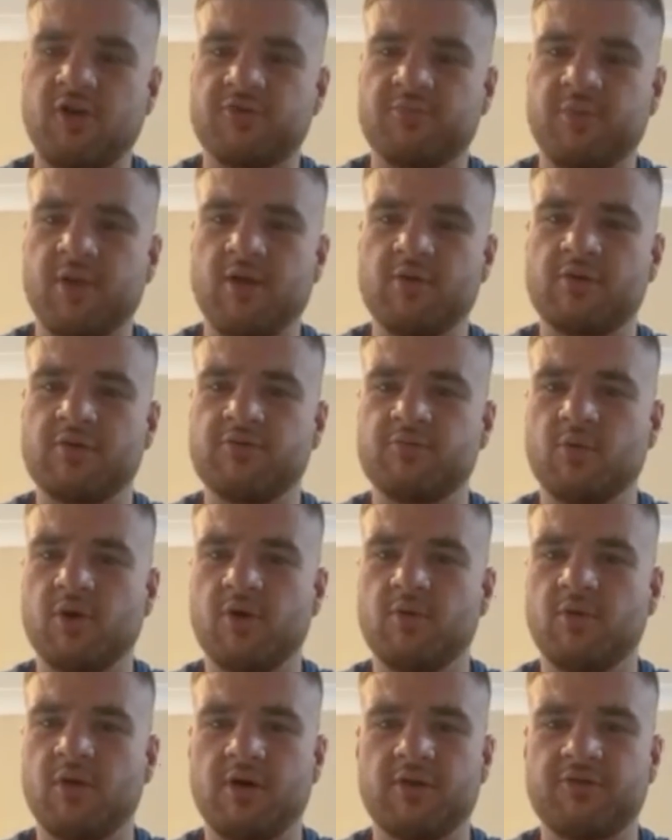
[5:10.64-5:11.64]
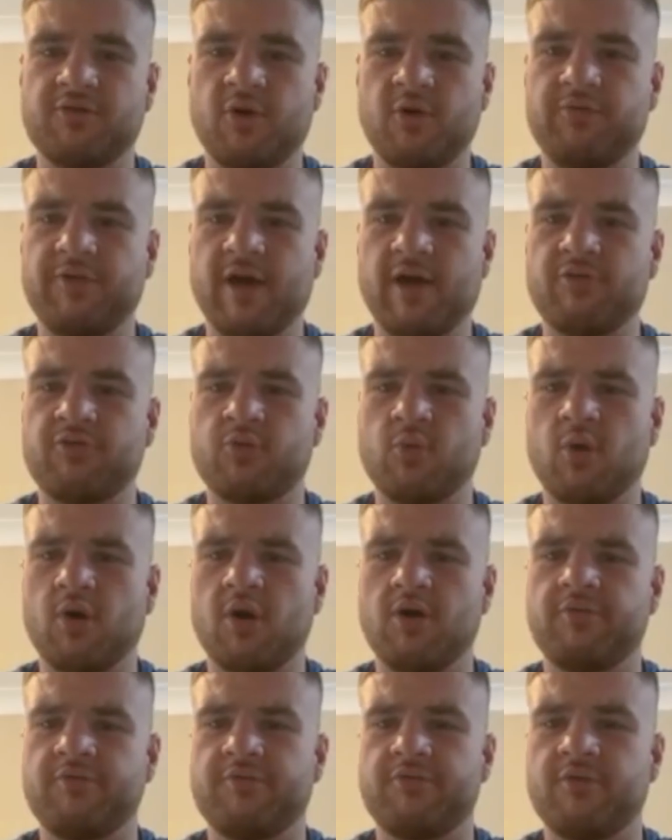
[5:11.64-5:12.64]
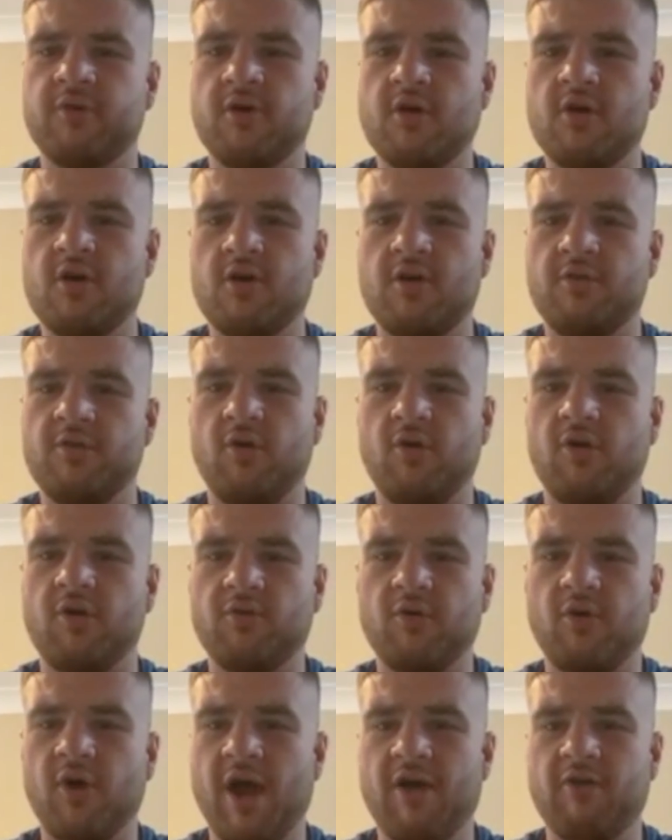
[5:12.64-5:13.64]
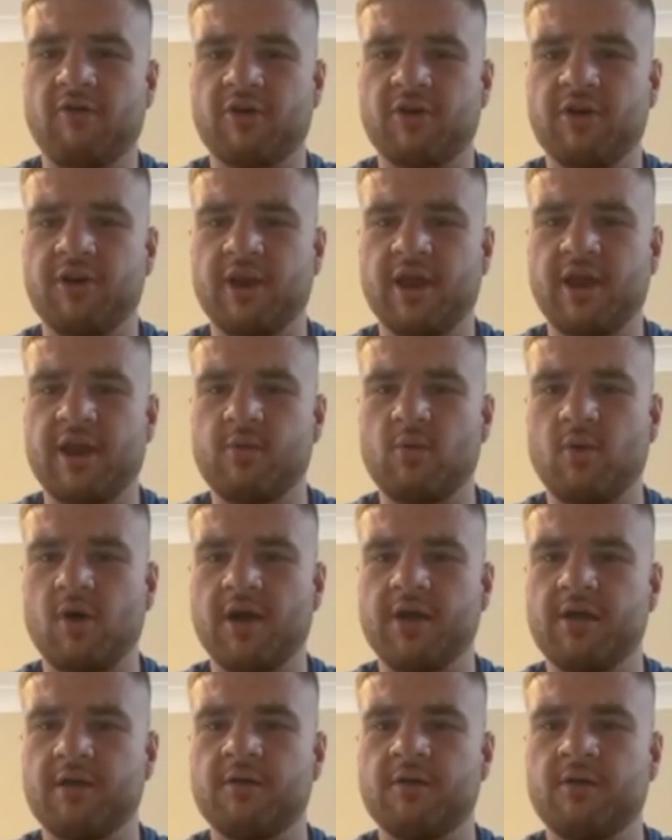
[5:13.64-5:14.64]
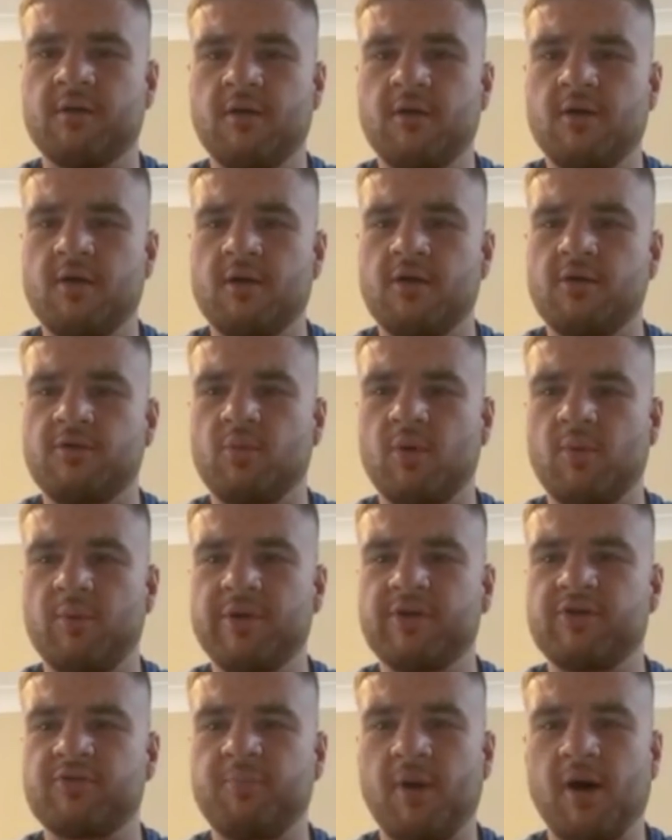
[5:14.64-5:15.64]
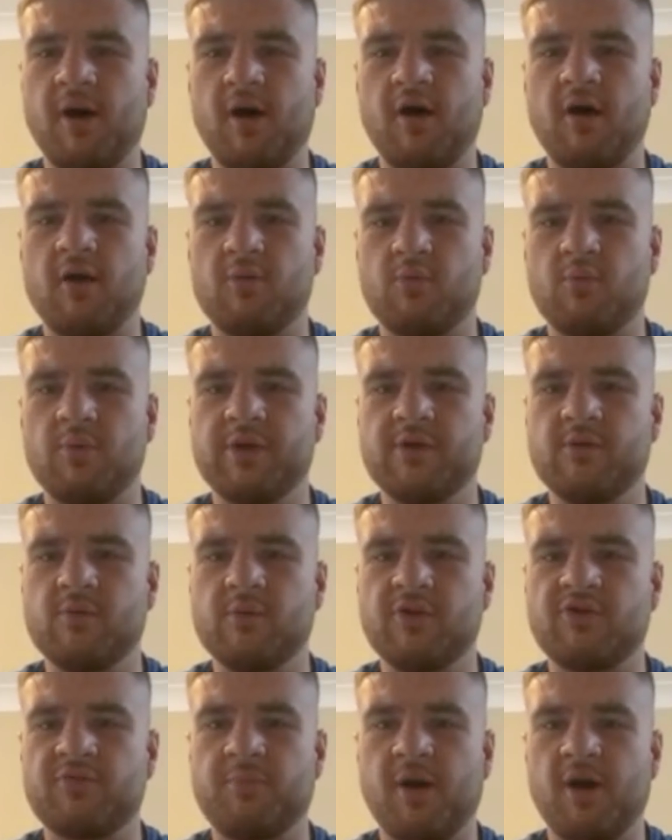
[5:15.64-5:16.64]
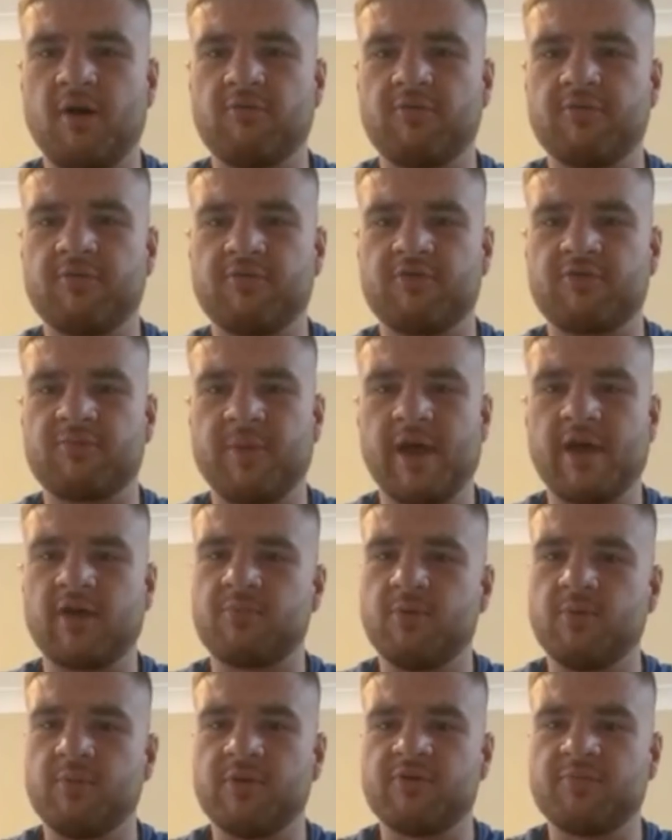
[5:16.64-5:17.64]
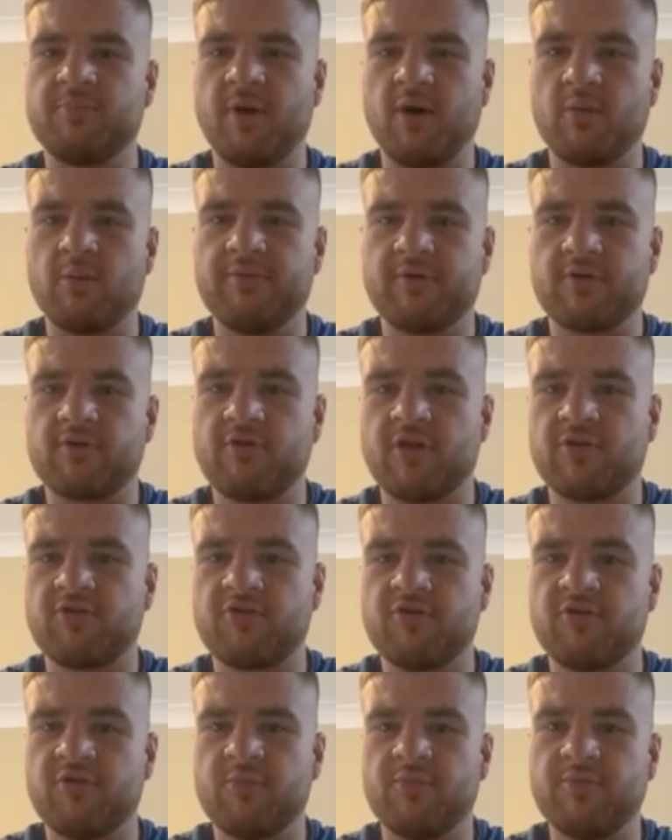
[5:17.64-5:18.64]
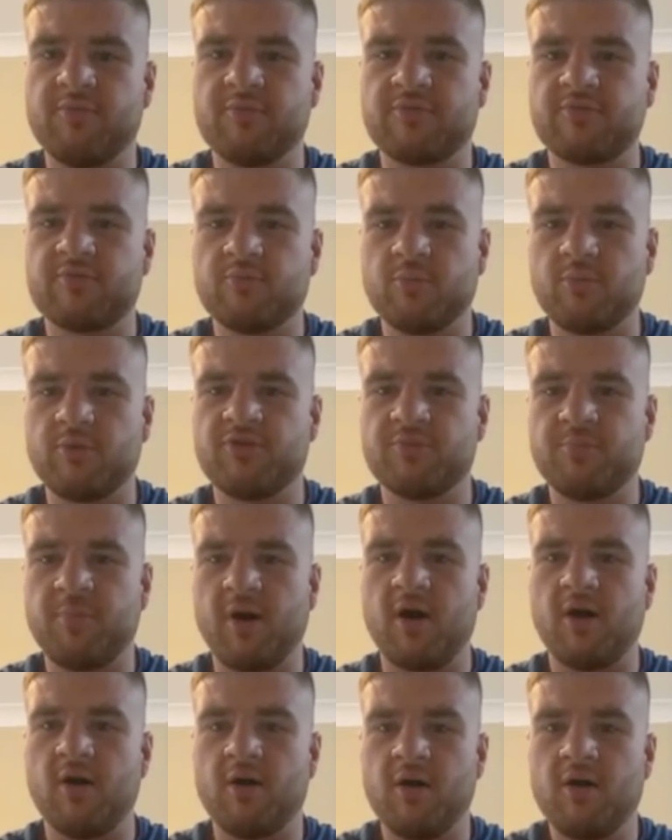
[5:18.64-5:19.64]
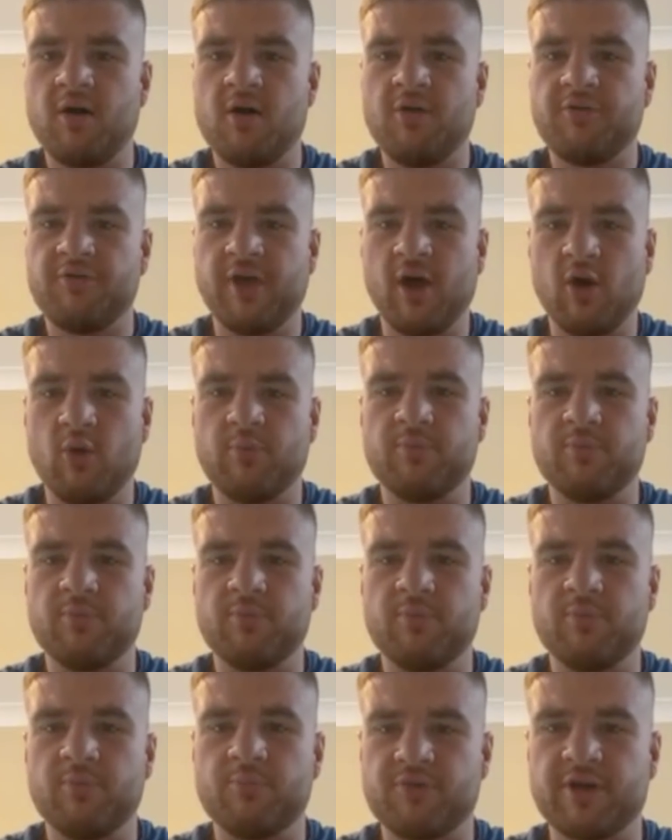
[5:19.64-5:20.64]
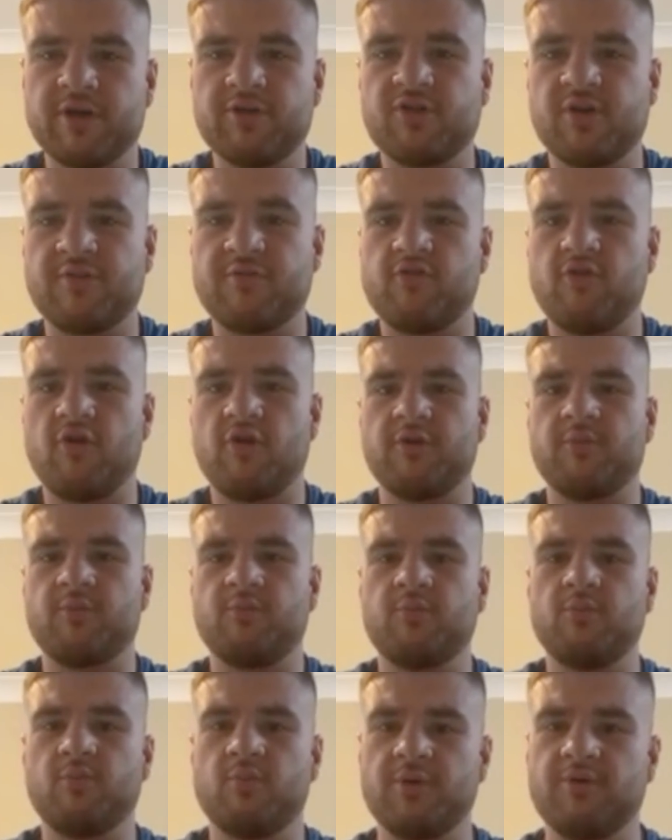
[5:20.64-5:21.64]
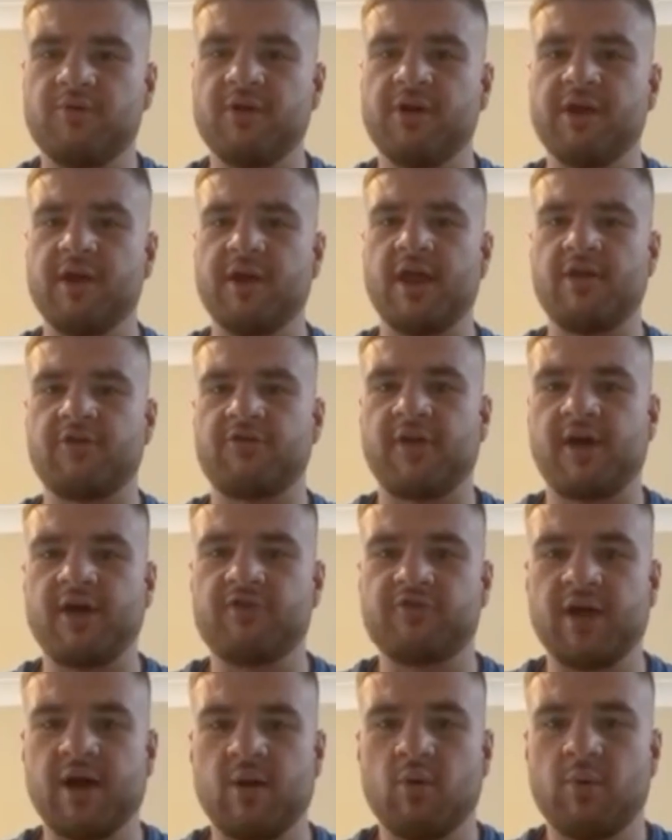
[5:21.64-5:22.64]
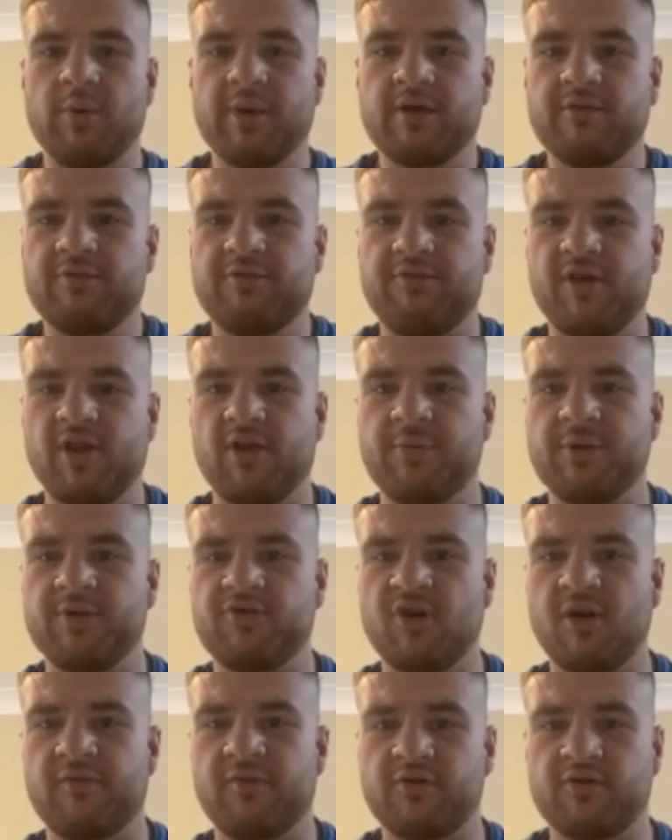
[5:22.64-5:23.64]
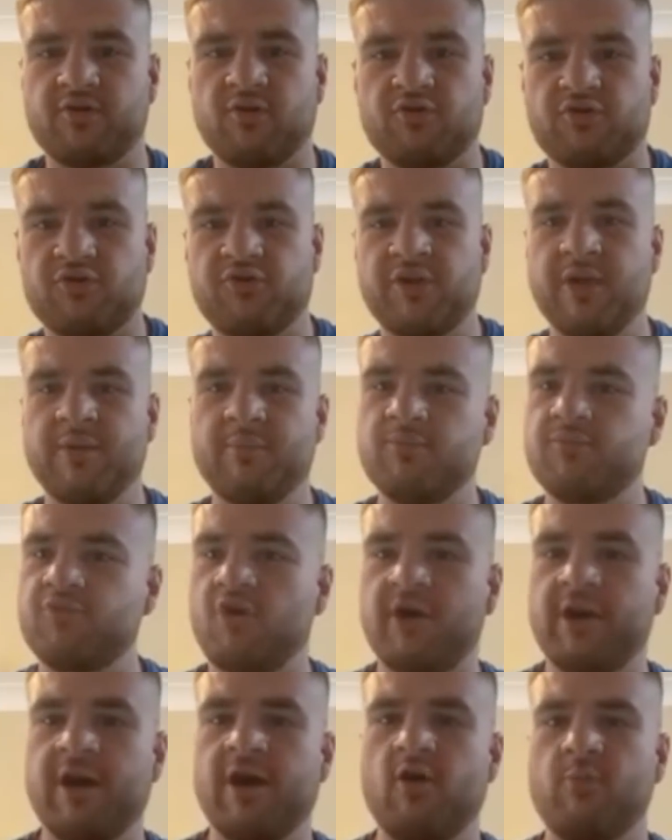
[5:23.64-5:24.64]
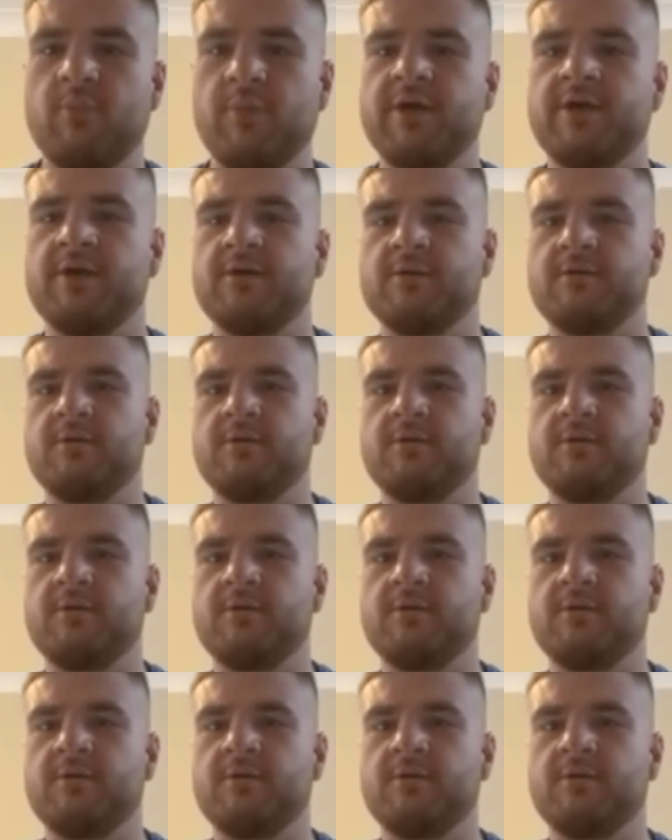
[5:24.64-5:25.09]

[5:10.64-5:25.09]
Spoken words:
bloke as well. Like, so down to earth, not arrogant in any way. And when we spar, we spar with respect, but we spar with aggression, and we spar to help bring each other on. And we're really in that stage now where we can develop each other. It's not just him trying to help me.